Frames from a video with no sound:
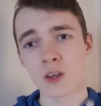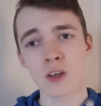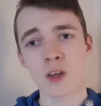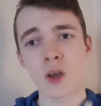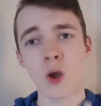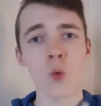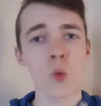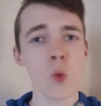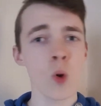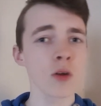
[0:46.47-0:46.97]

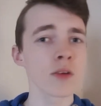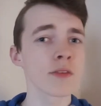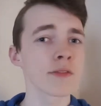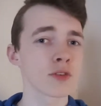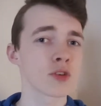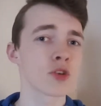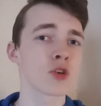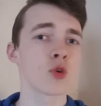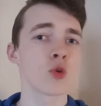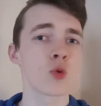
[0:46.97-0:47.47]
go one of
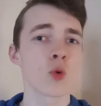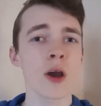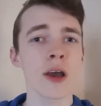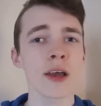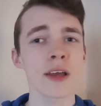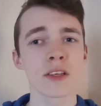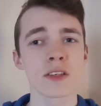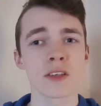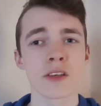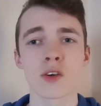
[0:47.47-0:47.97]
two
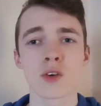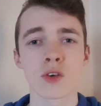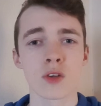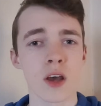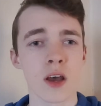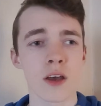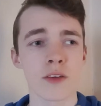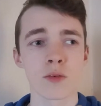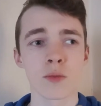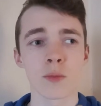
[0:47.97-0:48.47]
ways. It could
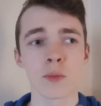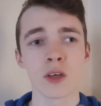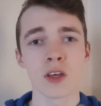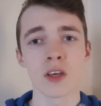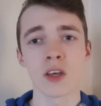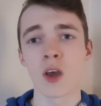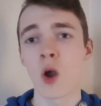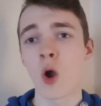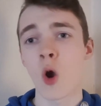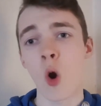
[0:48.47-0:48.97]
either
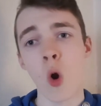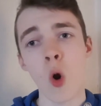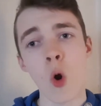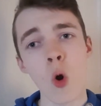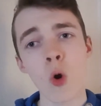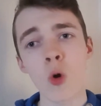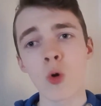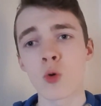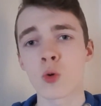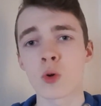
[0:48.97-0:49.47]
be
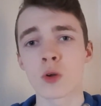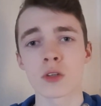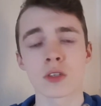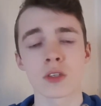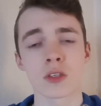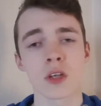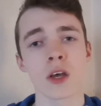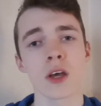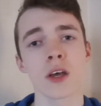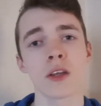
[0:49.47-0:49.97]
all
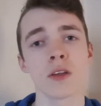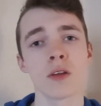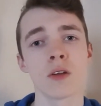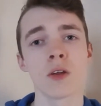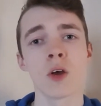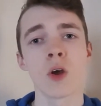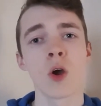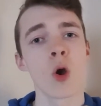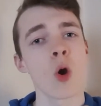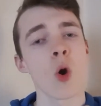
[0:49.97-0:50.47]

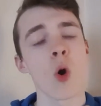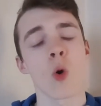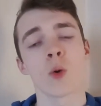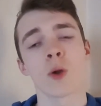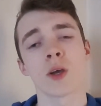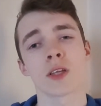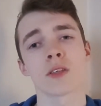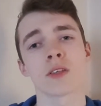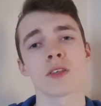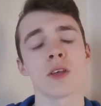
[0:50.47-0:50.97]
one-sided, or
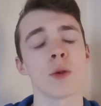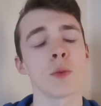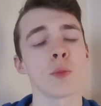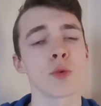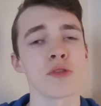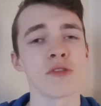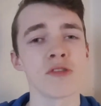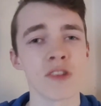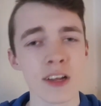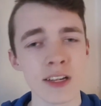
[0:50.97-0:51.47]
we could see
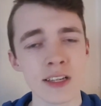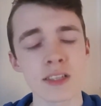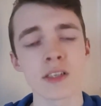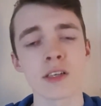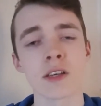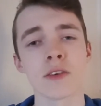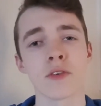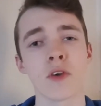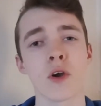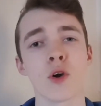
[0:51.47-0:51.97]

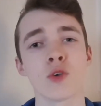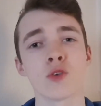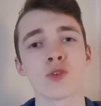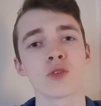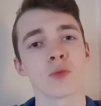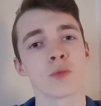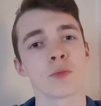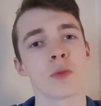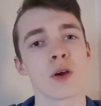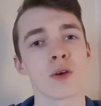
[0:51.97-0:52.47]
plenty of goals
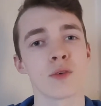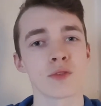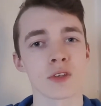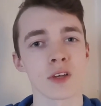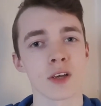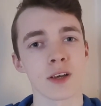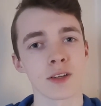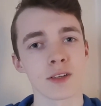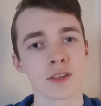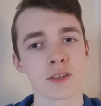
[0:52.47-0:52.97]
from both
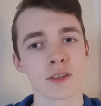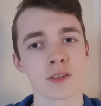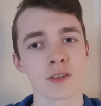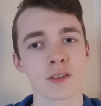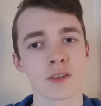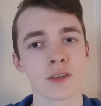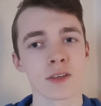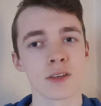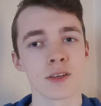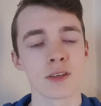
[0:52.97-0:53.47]
sides.
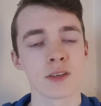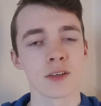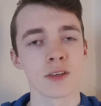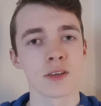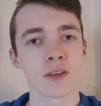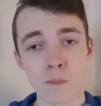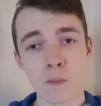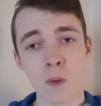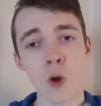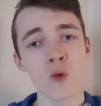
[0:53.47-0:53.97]

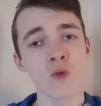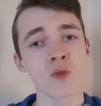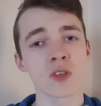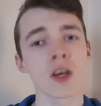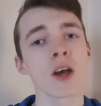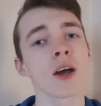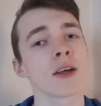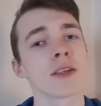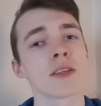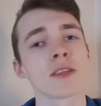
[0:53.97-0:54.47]
Both
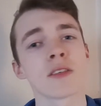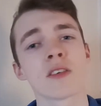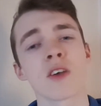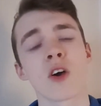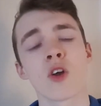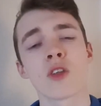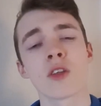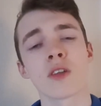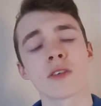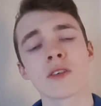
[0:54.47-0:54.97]
sides sit
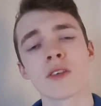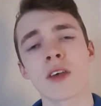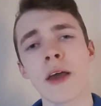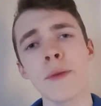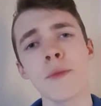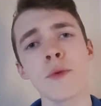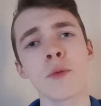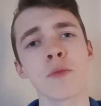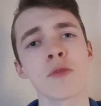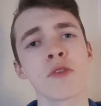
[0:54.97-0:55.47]
on the
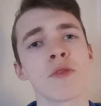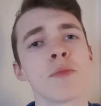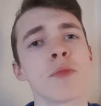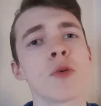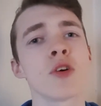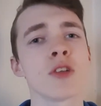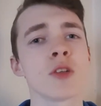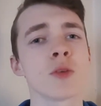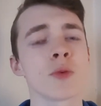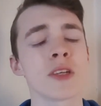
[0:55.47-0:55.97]
same number of
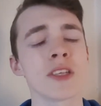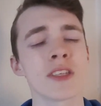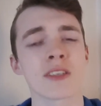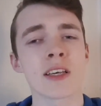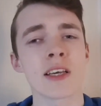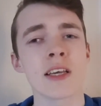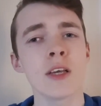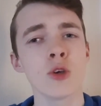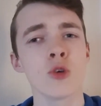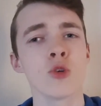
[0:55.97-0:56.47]
points, but it's
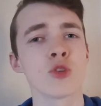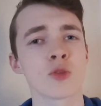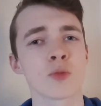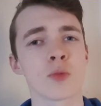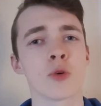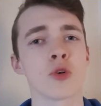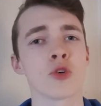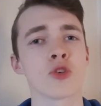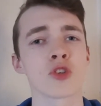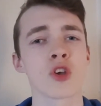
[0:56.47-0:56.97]
Eagle
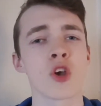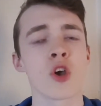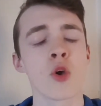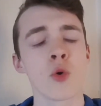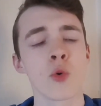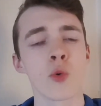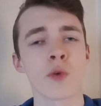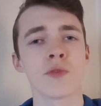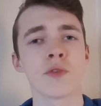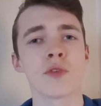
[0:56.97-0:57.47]
Sports
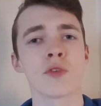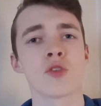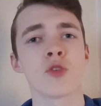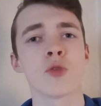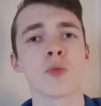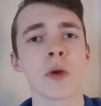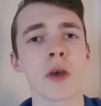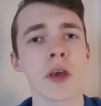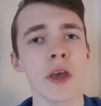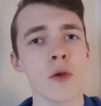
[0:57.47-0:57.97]
with the
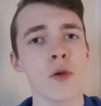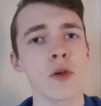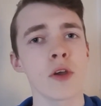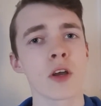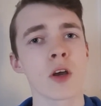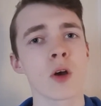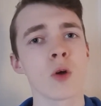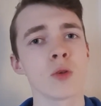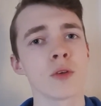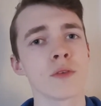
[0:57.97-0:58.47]
superior
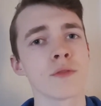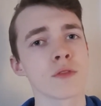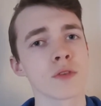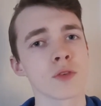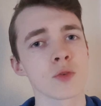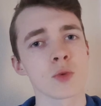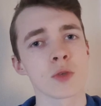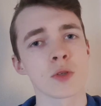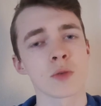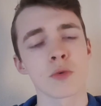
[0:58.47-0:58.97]
goal
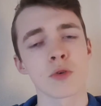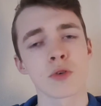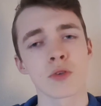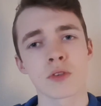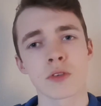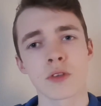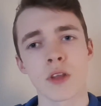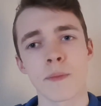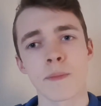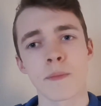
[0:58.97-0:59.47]
difference, which
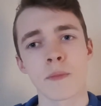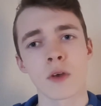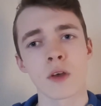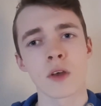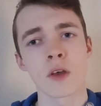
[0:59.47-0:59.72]
puts them